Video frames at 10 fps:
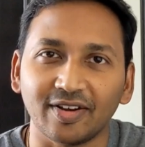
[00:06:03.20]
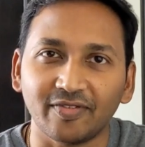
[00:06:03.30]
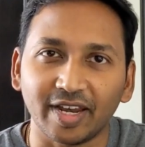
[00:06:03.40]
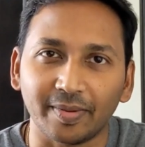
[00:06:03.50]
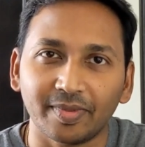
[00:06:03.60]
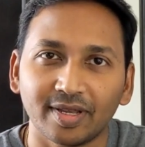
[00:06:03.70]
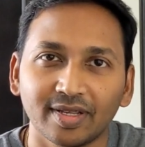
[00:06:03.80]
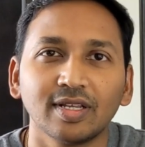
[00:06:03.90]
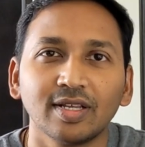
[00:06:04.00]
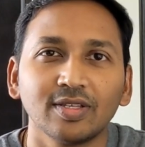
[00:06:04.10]
inflamed.
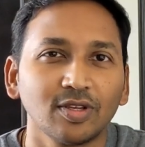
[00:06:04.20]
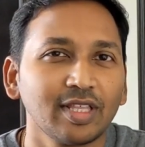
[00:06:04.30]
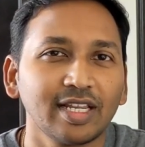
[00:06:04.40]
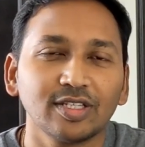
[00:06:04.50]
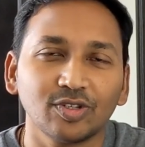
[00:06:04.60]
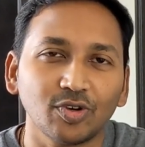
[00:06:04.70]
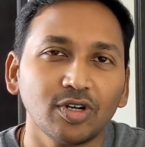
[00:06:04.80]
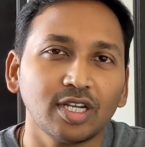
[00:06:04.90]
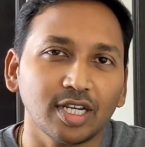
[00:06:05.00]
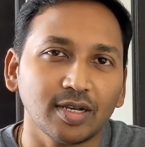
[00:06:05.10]
So there is
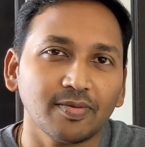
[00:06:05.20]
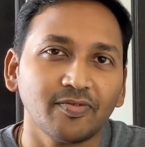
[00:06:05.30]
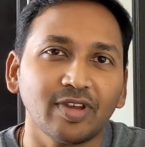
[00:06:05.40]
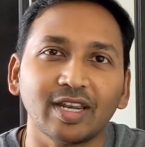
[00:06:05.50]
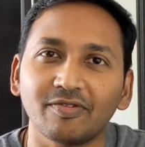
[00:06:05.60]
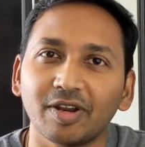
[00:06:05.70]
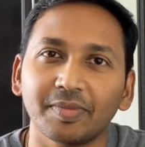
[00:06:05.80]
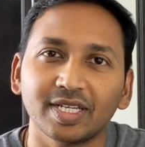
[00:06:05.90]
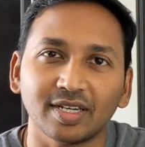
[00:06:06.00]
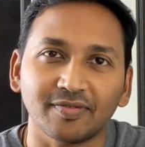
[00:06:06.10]
no term for
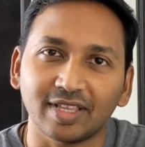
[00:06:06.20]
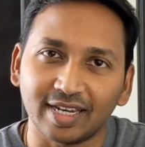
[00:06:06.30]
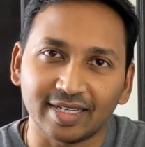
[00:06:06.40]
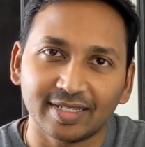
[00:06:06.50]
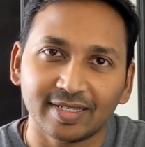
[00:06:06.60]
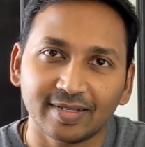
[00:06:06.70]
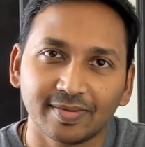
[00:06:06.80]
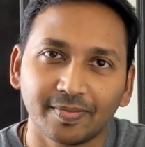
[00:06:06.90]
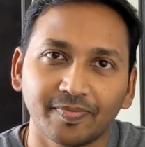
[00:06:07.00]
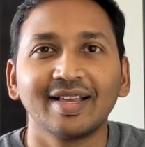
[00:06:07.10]
inflammation of the lens.
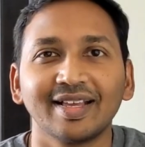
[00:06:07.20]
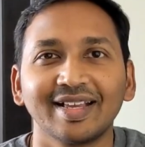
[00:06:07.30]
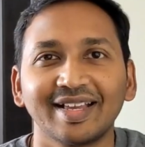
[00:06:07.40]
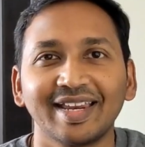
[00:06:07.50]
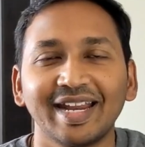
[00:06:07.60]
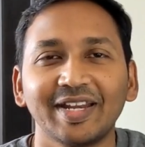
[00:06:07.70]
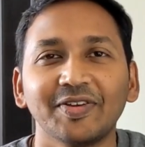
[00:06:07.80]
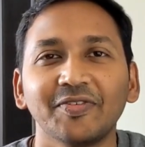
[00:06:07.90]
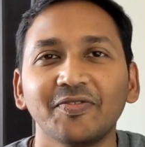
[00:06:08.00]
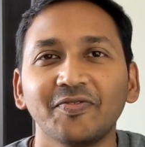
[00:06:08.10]
Great.
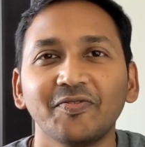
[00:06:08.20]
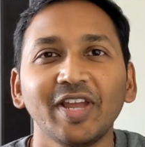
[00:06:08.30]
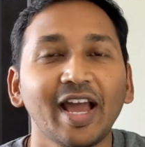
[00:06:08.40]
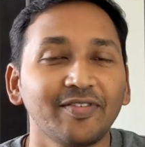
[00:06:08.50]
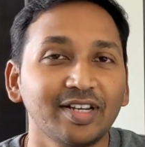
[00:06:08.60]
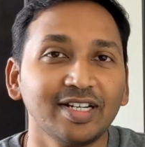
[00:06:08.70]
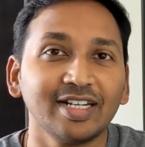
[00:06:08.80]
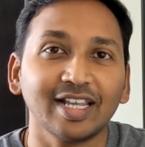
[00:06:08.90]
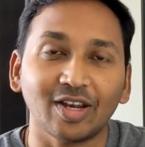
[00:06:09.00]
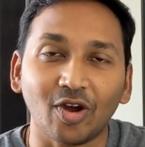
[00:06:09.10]
We have
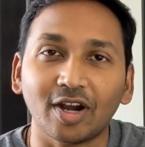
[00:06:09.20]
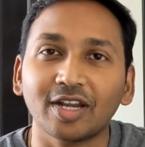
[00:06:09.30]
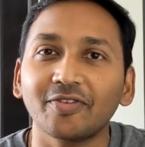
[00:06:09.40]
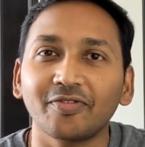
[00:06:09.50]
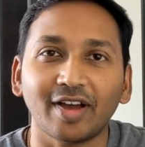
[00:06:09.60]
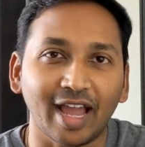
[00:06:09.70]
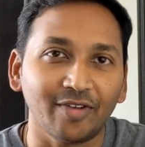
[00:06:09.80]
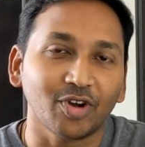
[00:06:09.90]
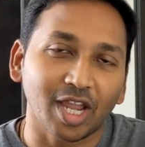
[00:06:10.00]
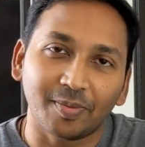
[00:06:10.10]
learnt a lot of eye
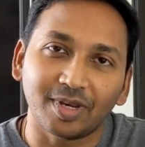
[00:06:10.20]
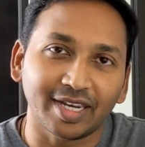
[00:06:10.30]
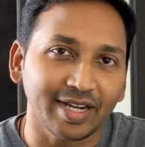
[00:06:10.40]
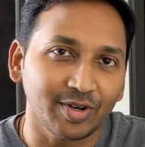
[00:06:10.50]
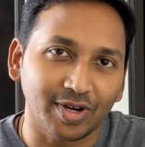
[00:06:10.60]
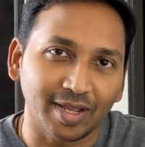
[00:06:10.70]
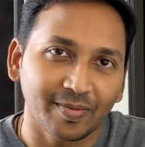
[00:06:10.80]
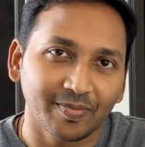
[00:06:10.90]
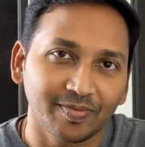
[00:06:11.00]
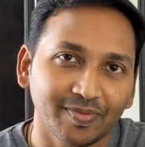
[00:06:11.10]
vocabulary today.
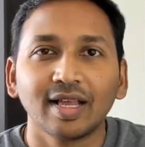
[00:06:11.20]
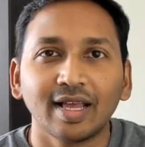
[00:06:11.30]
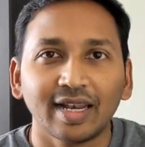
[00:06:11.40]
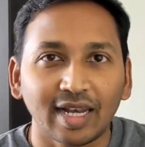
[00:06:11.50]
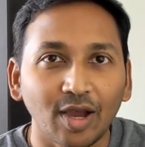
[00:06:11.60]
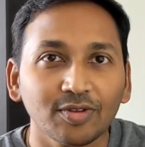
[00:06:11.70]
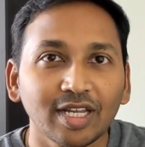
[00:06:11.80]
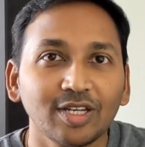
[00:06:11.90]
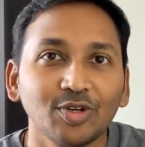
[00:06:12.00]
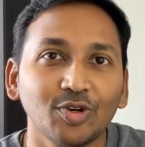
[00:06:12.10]
Now
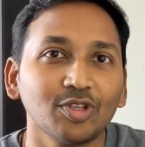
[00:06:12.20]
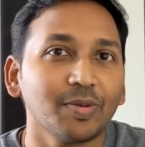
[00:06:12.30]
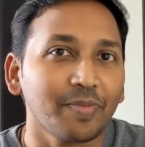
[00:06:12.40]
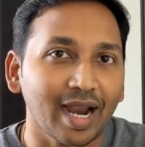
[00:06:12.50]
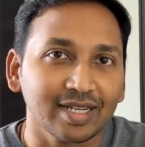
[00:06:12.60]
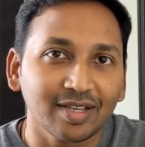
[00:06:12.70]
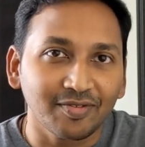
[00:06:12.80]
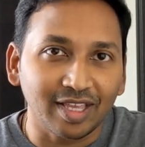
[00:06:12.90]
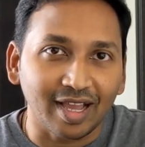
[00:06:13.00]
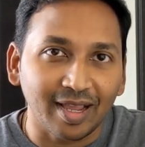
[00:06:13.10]
that you know the parts
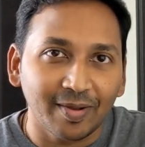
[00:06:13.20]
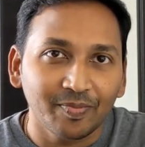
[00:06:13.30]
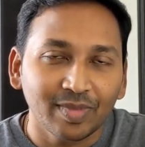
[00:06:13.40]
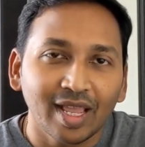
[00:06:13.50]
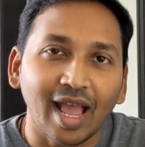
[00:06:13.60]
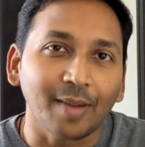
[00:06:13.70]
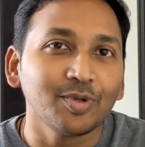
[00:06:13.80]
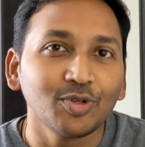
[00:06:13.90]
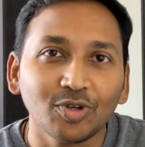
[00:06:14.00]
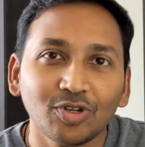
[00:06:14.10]
of the eye, I'm
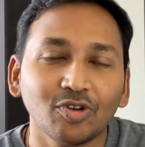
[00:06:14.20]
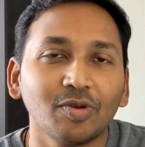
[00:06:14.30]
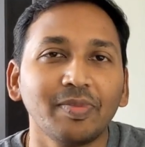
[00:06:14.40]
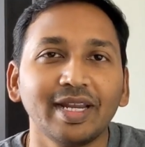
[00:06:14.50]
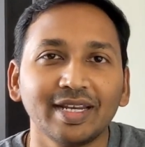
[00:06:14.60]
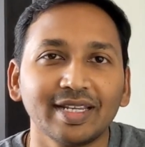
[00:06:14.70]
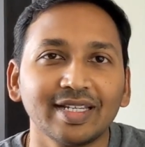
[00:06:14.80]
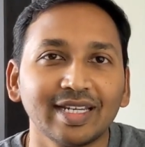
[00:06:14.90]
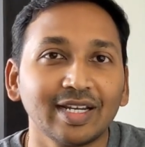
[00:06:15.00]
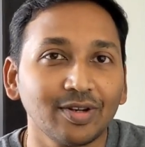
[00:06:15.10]
sure you will be
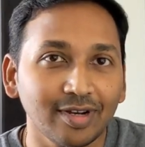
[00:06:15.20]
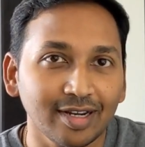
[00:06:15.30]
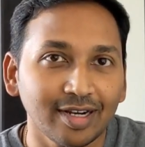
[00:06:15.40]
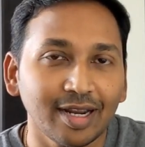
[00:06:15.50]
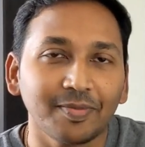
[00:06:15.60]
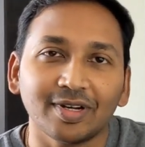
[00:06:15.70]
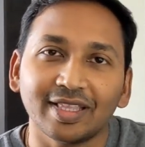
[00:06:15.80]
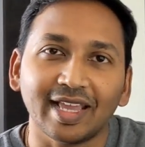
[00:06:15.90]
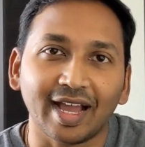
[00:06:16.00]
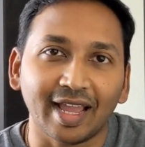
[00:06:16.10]
interested to learn about
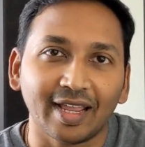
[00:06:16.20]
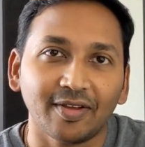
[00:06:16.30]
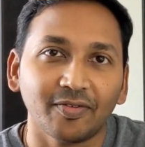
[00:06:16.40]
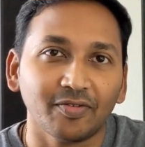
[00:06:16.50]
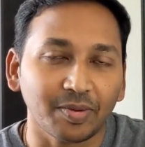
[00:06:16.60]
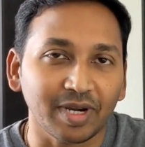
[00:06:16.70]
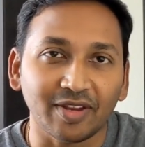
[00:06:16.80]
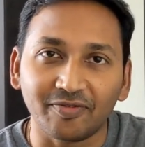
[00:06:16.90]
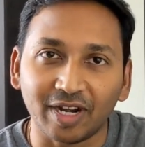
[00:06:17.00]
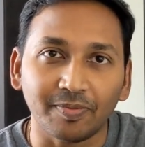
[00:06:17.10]
the eye from a
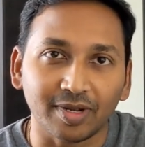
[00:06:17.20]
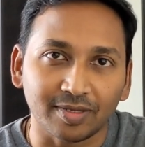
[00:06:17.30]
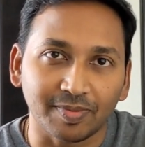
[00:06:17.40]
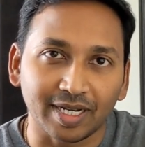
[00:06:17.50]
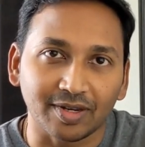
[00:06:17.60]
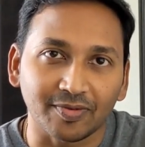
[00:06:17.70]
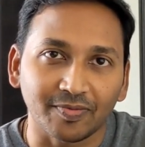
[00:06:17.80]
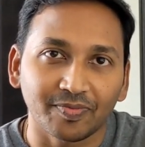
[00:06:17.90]
different perspective.